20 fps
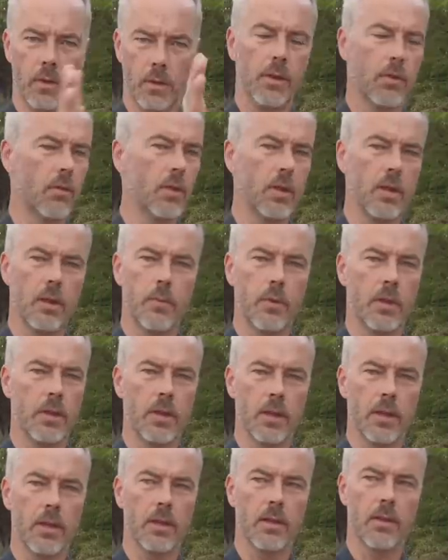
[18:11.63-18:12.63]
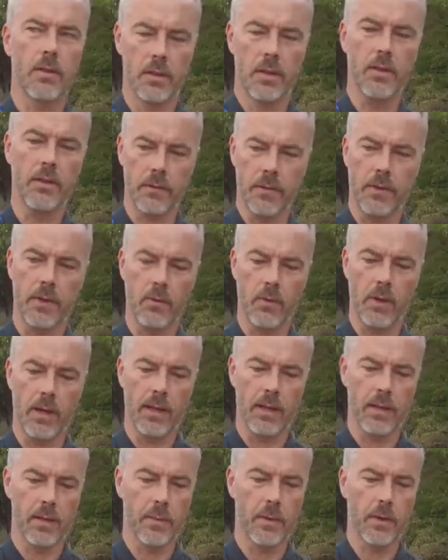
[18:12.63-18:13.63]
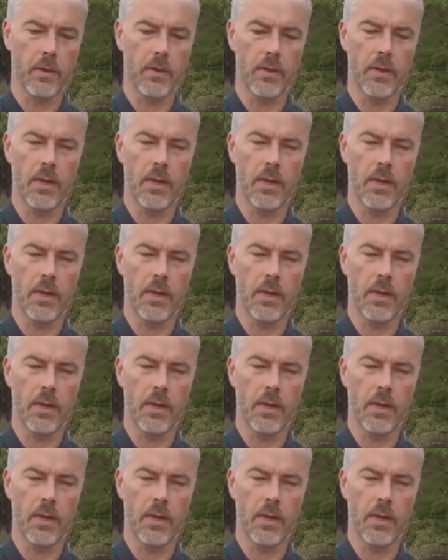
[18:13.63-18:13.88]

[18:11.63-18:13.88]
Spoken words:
3D printed is too stiff, it rattles because